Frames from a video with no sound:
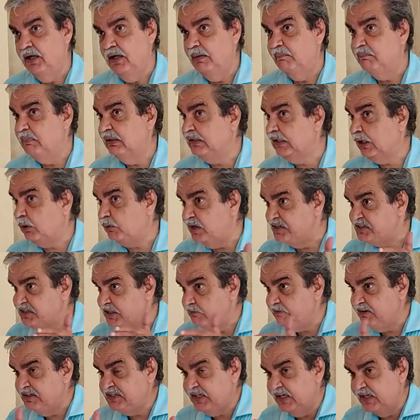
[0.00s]
But the question
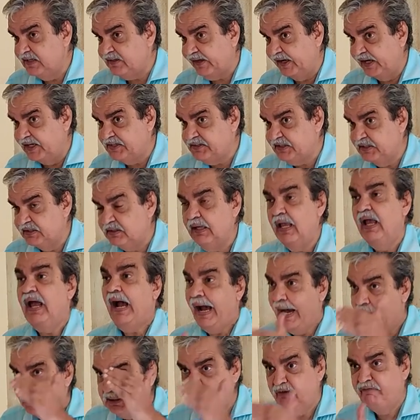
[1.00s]
which he has raised is,
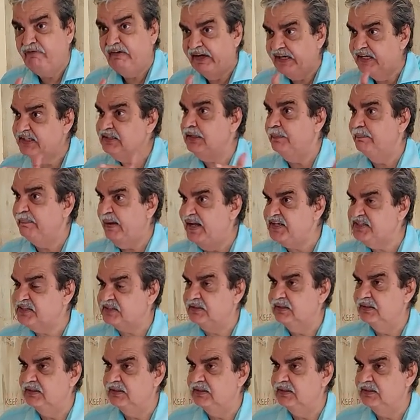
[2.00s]
are the fittest the best?